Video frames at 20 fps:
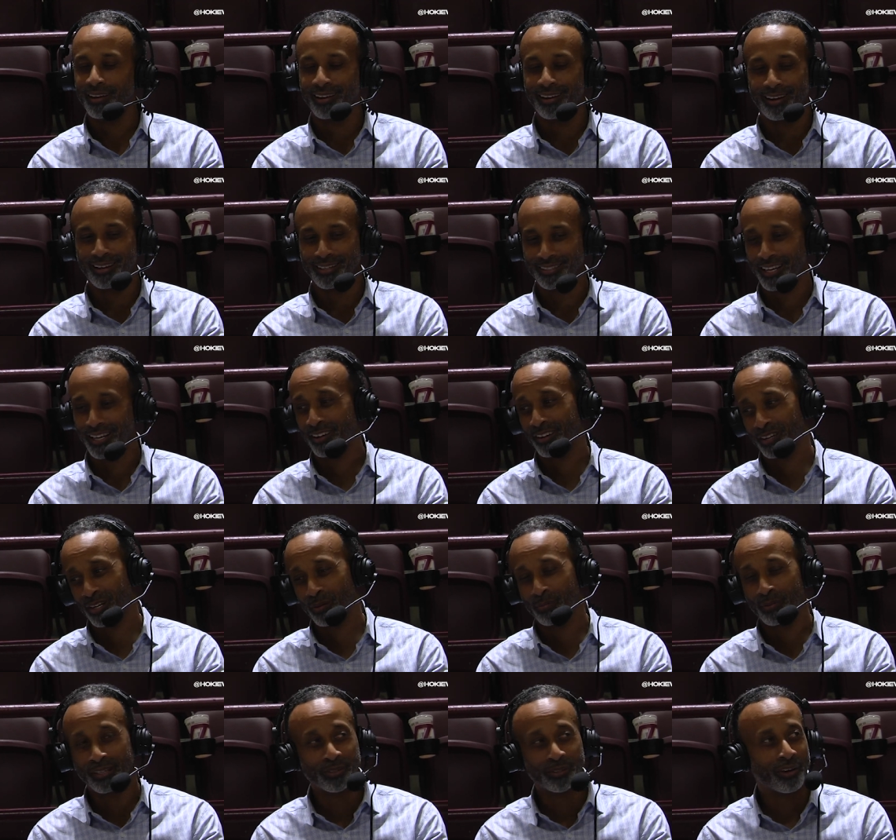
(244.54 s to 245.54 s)
because there could
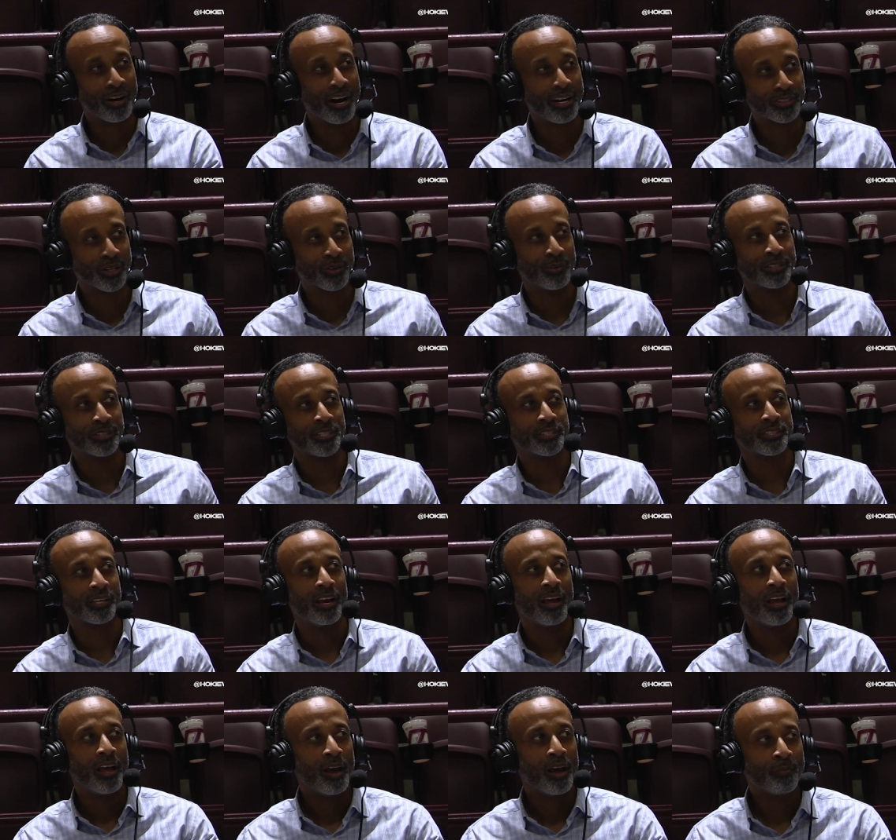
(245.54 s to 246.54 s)
have been some consequences.
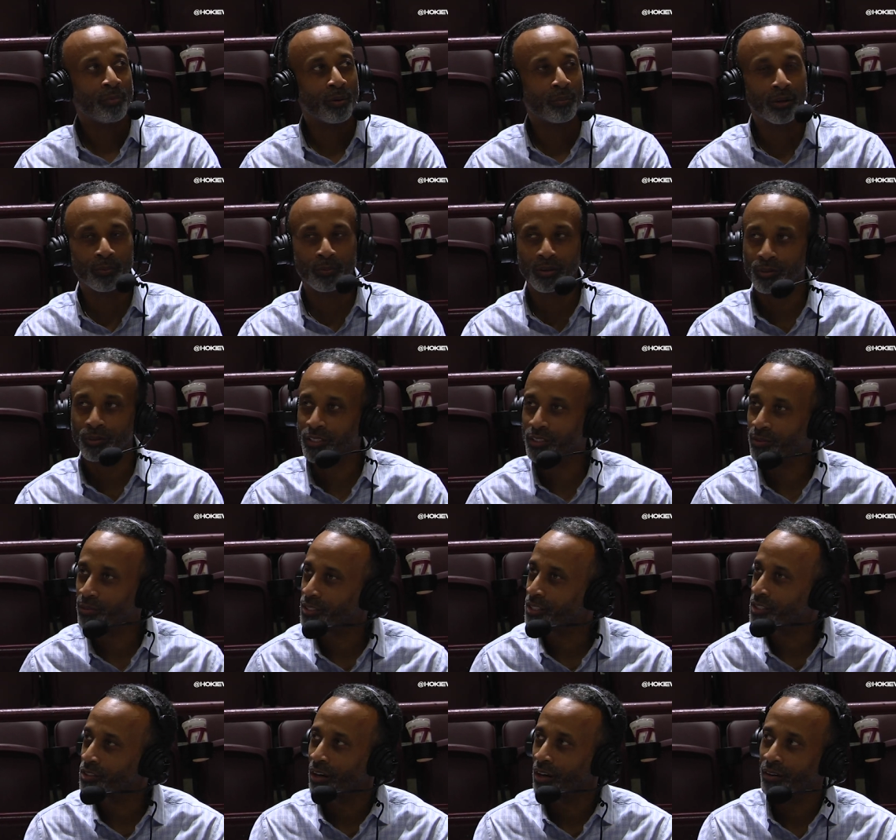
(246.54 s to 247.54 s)
But we're, we're, we're,
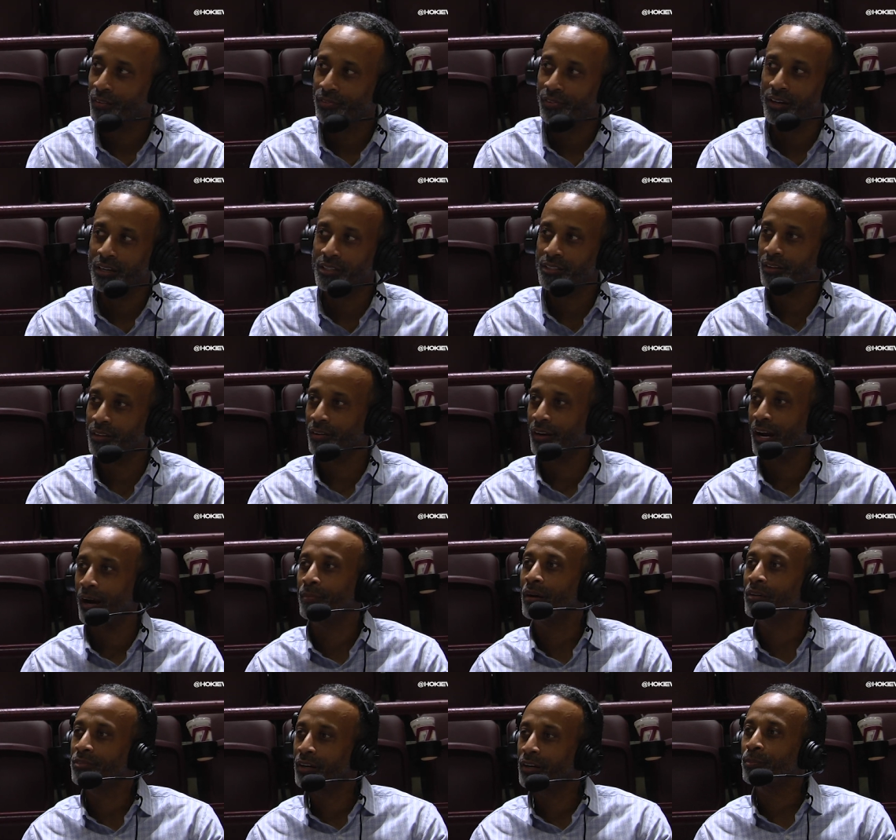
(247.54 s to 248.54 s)
just trying to figure each other out.
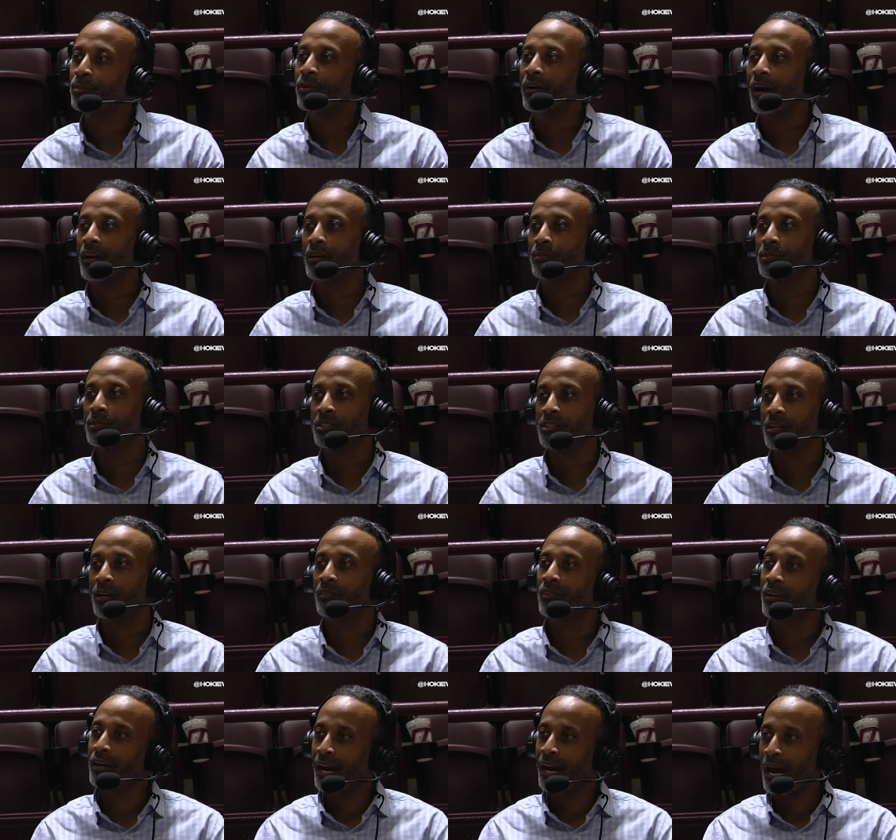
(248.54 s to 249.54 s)
But I was very proud of Michelle.
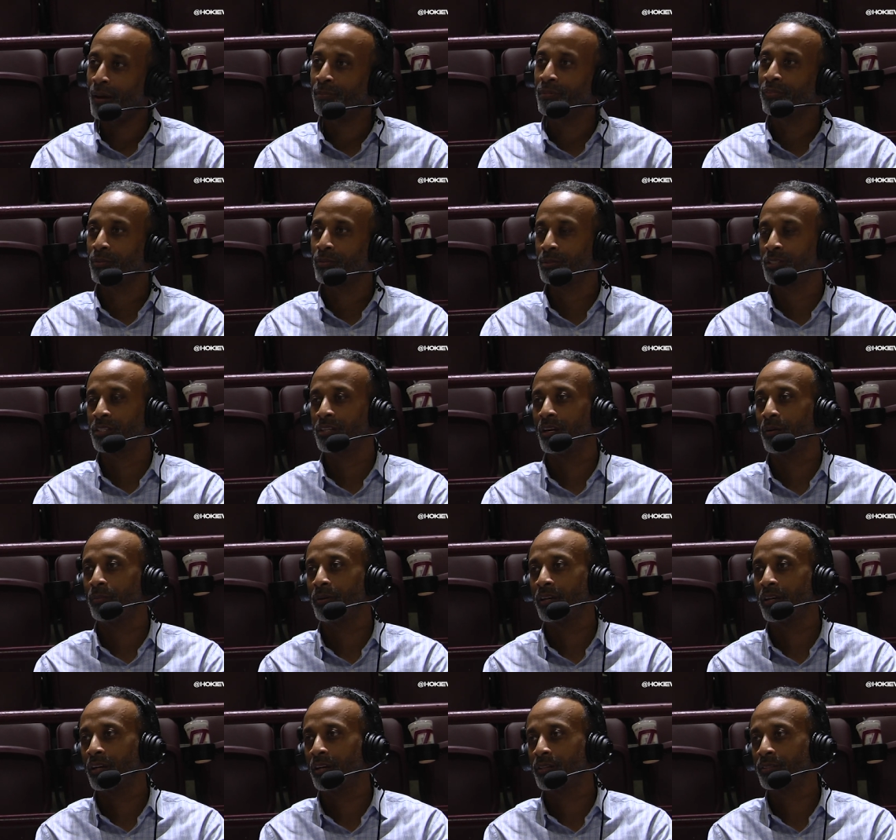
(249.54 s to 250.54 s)
I'm very happy for Michelle
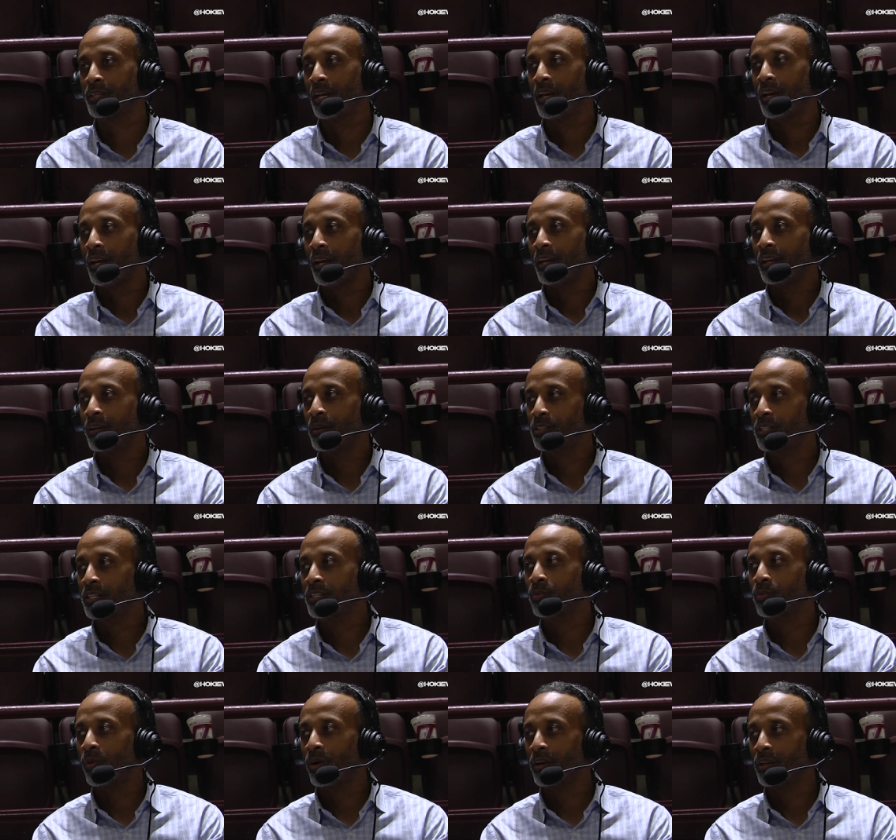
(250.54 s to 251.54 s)
because you know
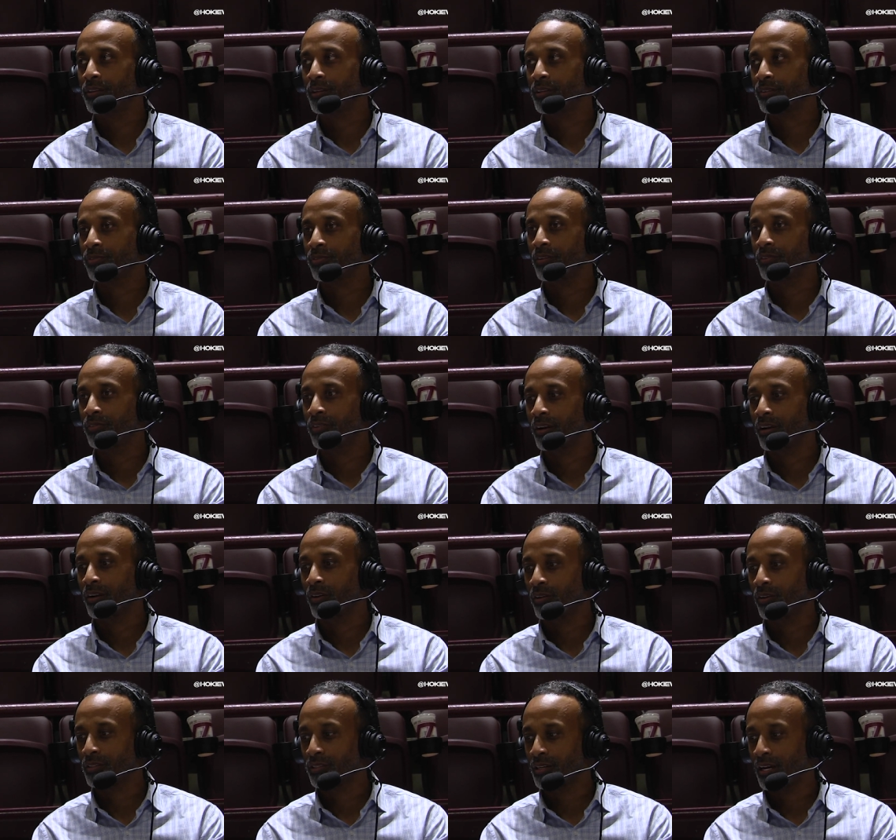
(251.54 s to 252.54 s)
she's wanted this for a very
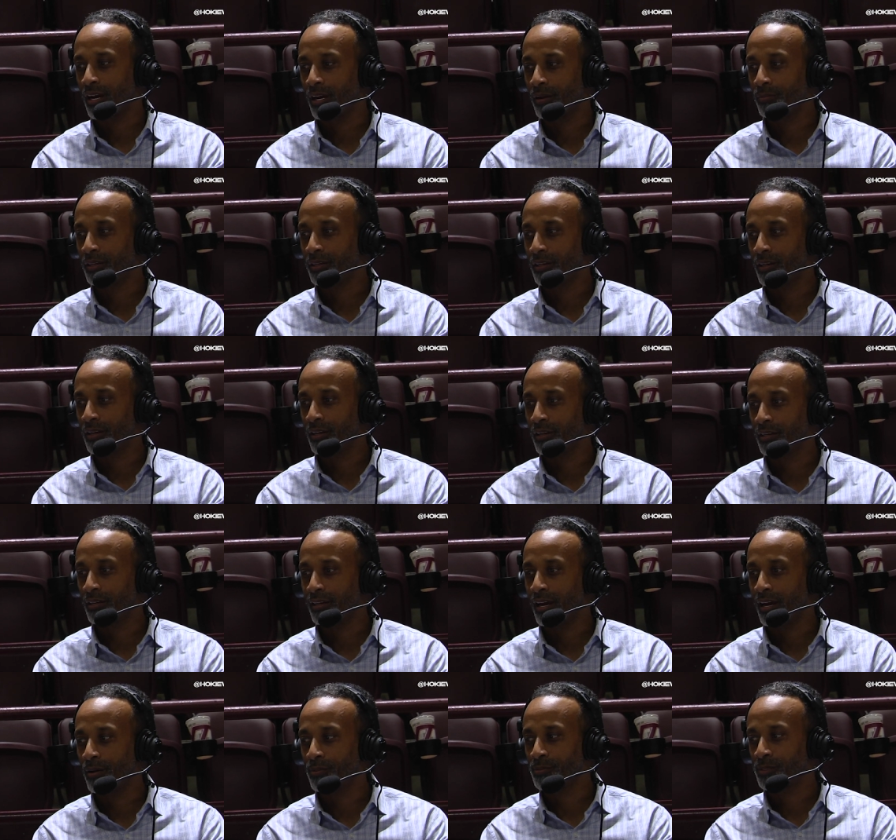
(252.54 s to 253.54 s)
long time, uh, and
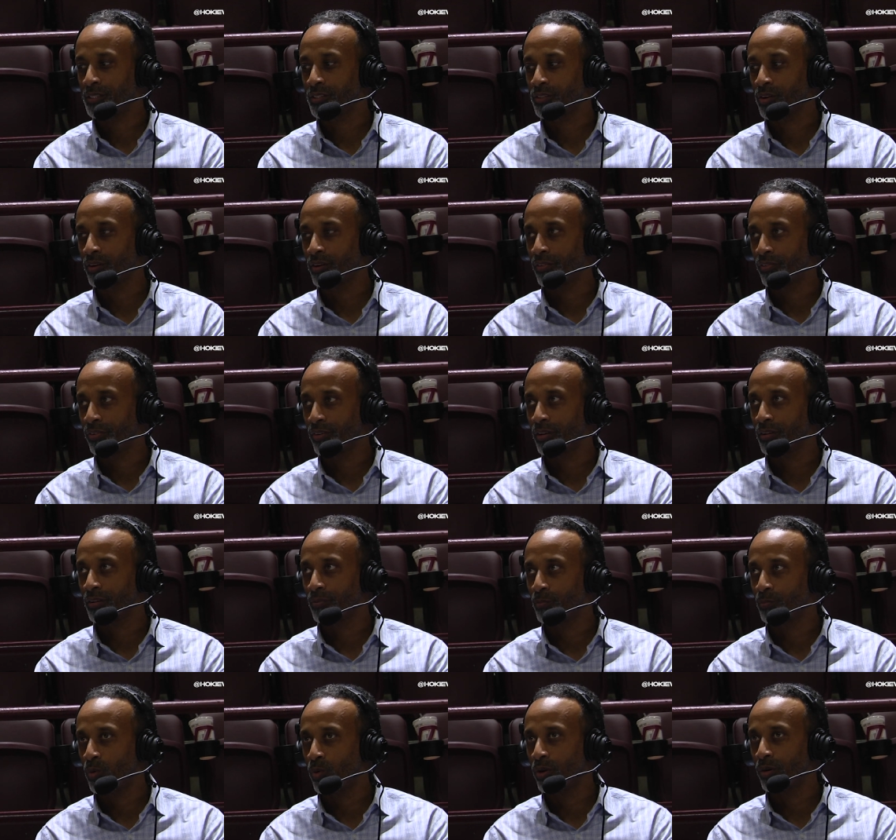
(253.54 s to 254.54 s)
now she's starting to feel
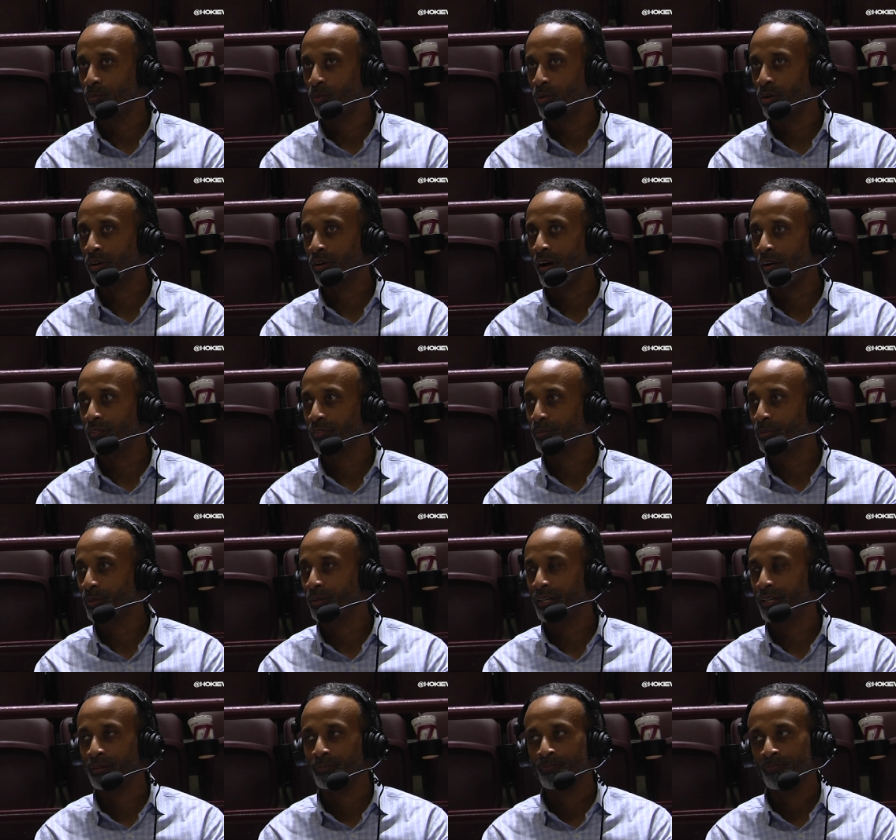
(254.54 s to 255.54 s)
more and more
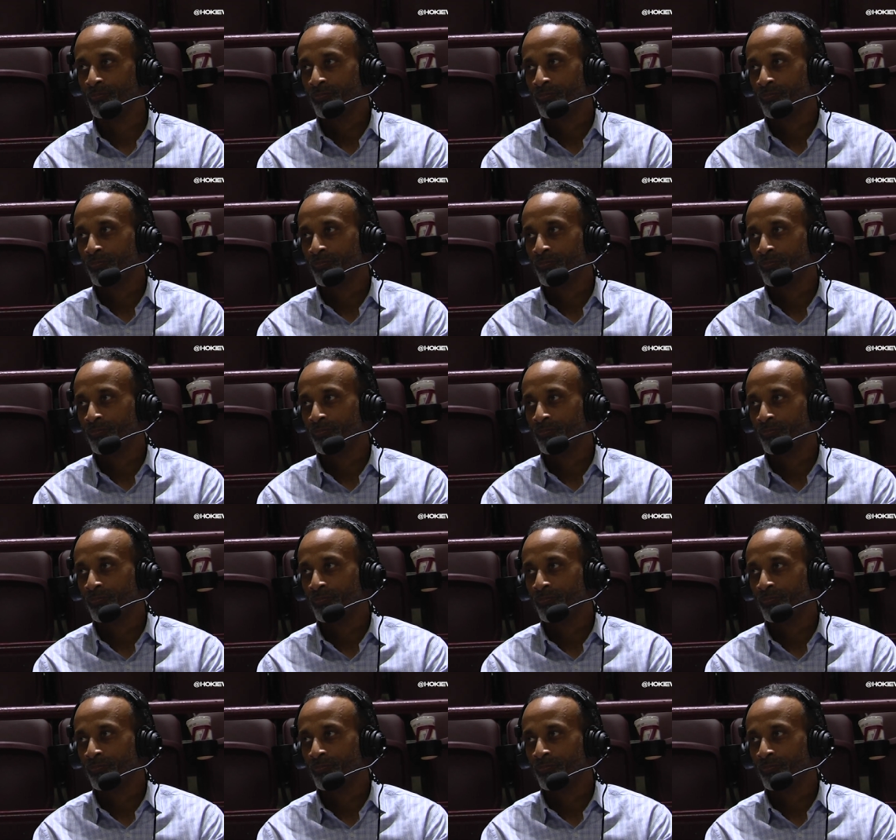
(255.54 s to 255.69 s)
comfortable. And